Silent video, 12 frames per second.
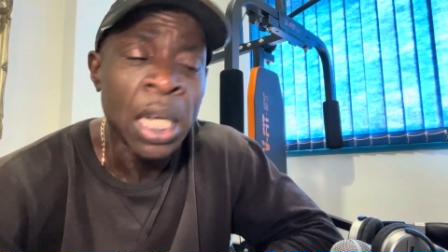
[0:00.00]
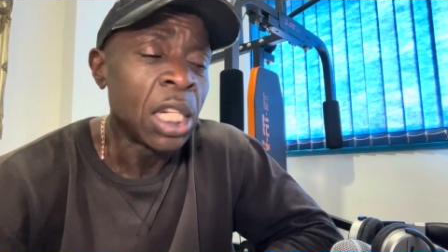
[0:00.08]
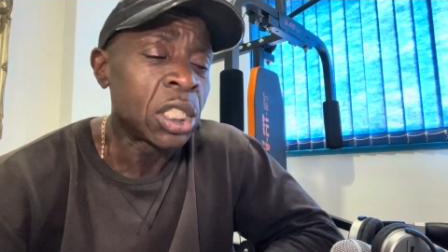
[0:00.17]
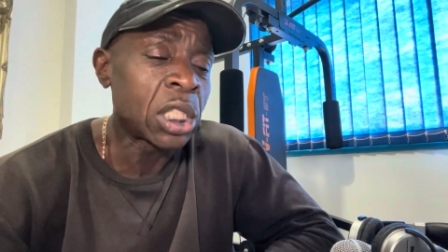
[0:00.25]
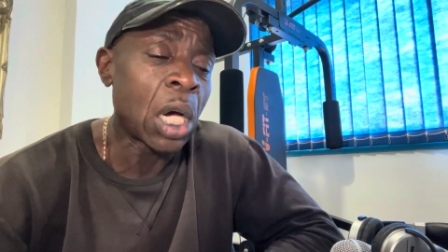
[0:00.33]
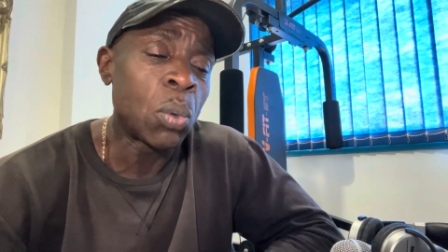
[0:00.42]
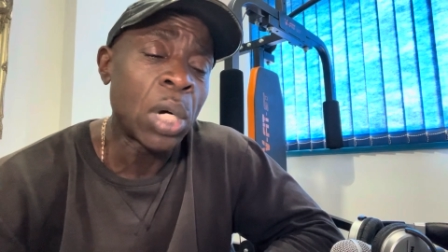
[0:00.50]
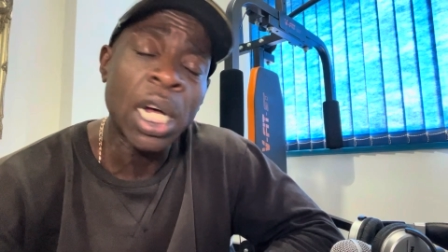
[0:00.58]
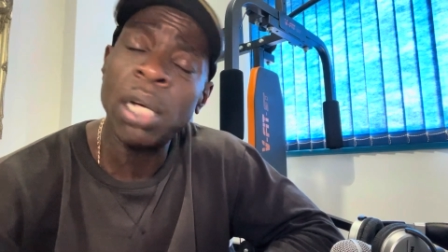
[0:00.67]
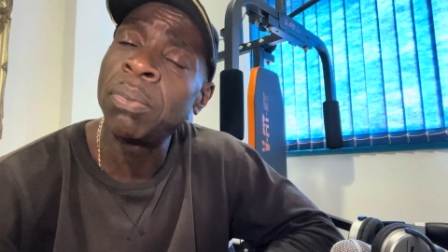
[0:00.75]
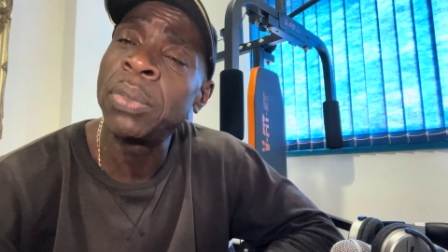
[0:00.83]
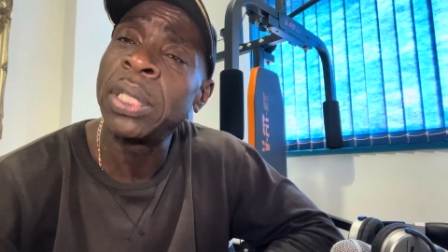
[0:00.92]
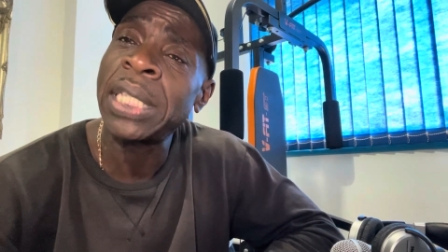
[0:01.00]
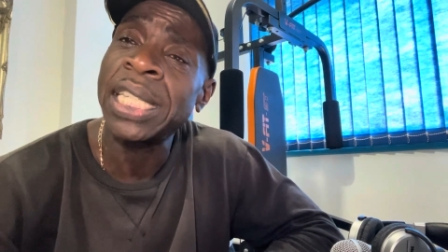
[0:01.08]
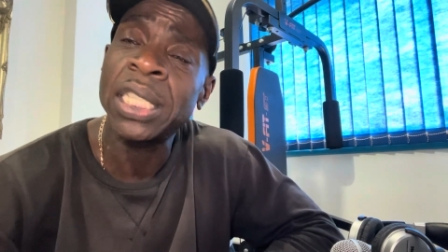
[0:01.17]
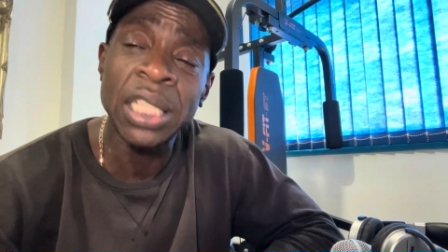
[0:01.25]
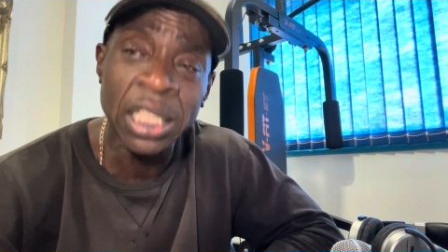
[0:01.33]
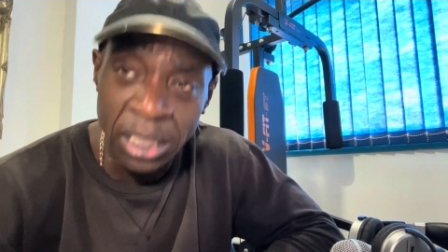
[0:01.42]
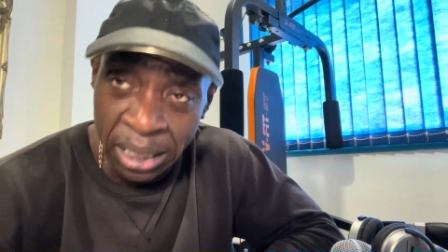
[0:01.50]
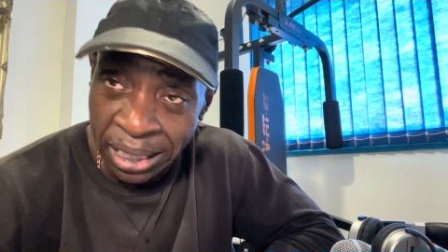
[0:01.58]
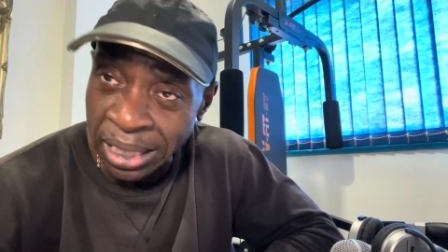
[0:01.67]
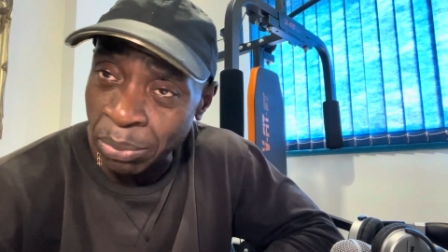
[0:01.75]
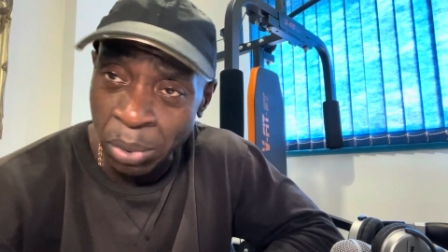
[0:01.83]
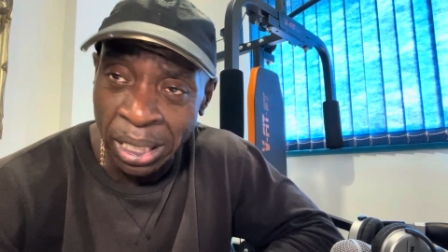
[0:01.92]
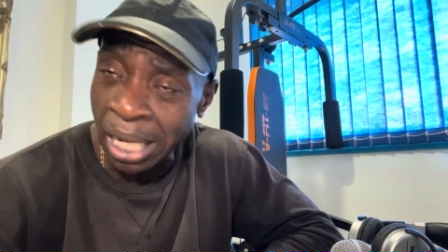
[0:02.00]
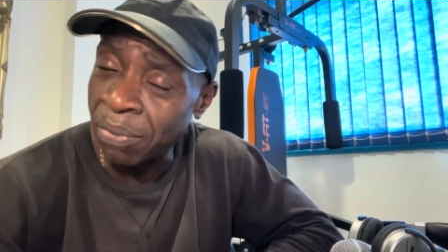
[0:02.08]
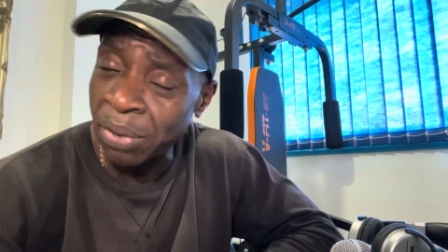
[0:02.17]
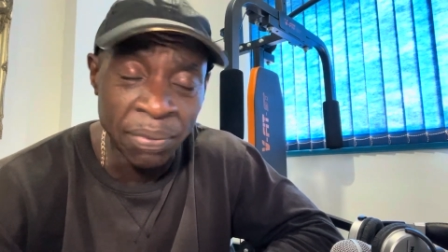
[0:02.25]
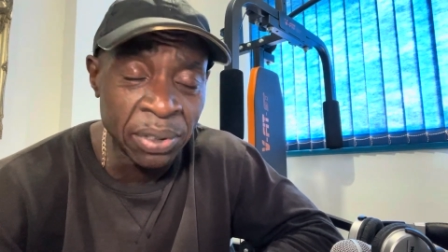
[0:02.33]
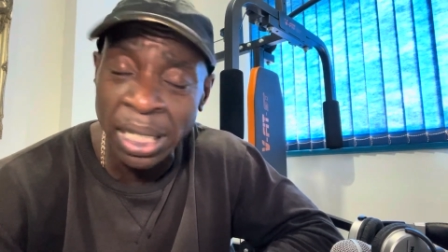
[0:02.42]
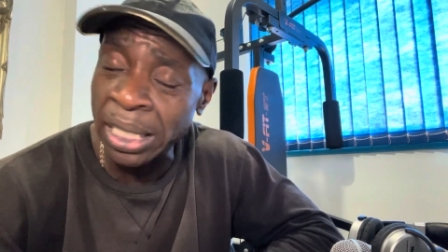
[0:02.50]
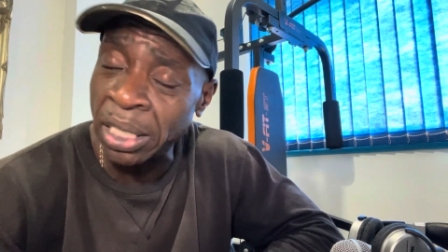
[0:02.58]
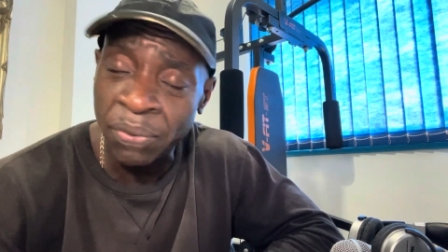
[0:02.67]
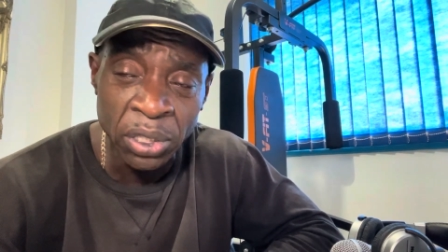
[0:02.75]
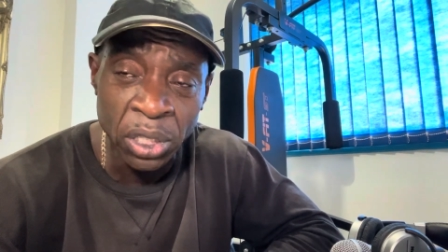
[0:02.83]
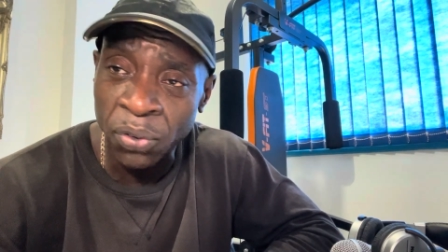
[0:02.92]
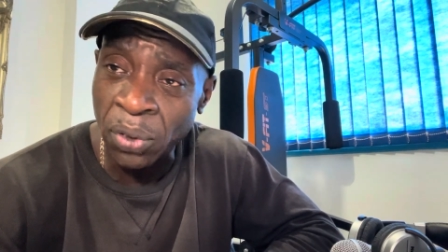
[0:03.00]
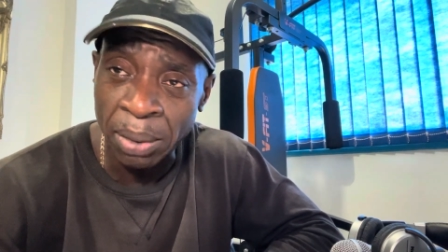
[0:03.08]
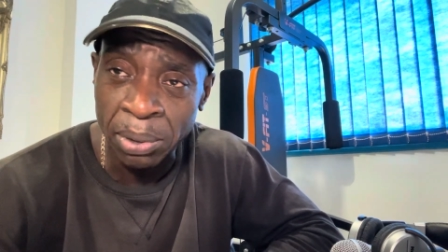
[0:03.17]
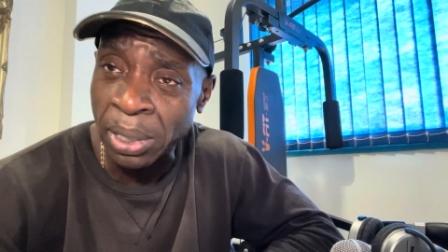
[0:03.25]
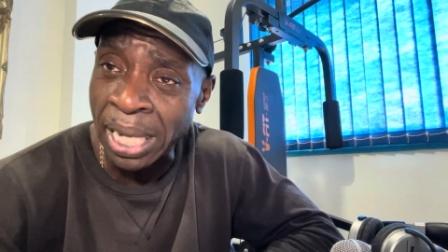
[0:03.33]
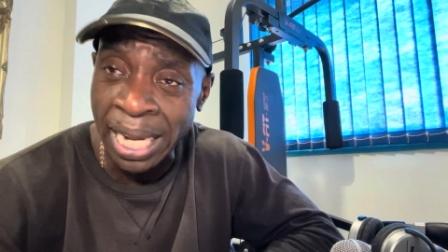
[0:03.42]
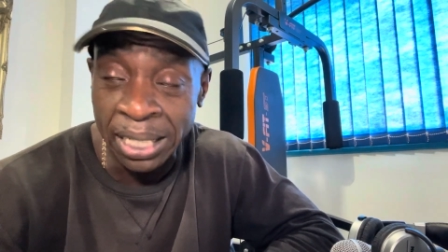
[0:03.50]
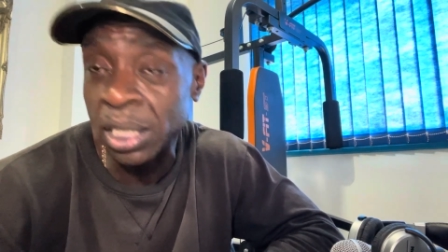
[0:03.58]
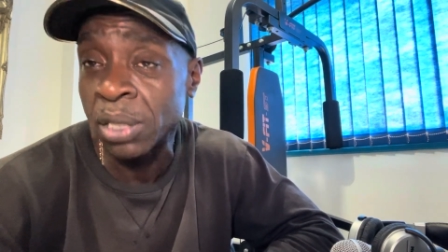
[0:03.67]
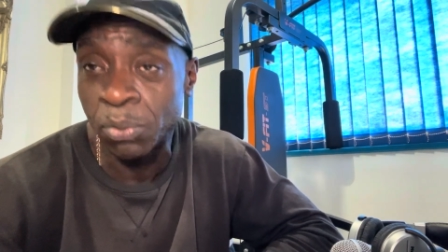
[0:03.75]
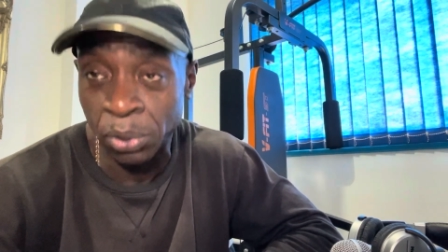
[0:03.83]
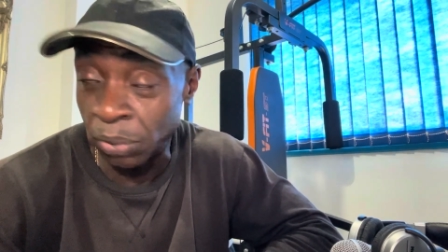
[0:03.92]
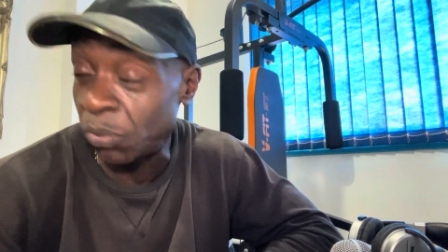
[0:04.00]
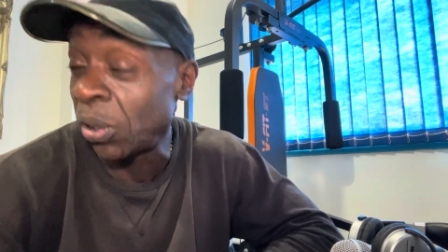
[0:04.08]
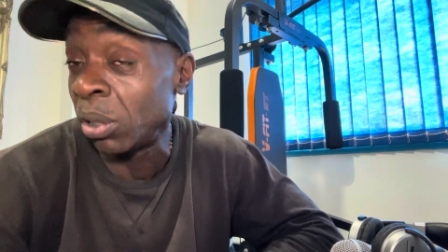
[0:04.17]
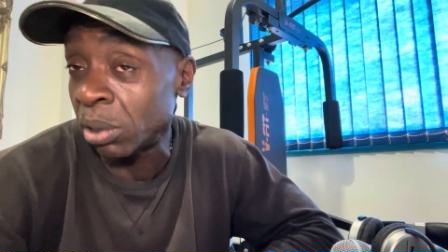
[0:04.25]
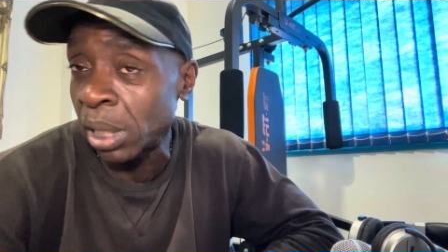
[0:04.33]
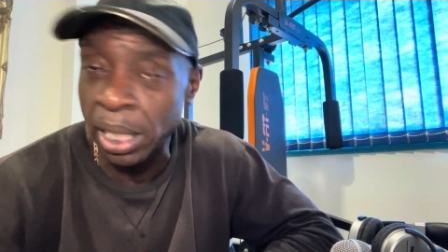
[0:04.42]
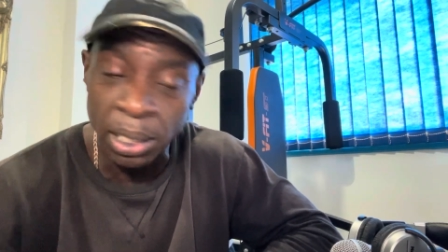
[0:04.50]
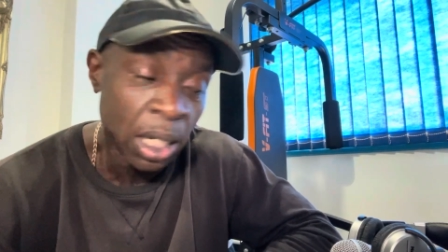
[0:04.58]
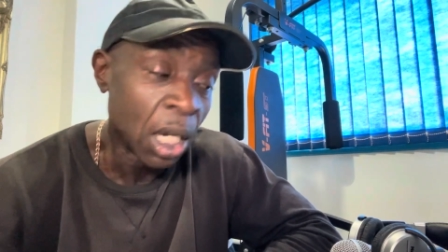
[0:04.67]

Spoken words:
So, this is one I haven't done any videos for absolute ages, feels like.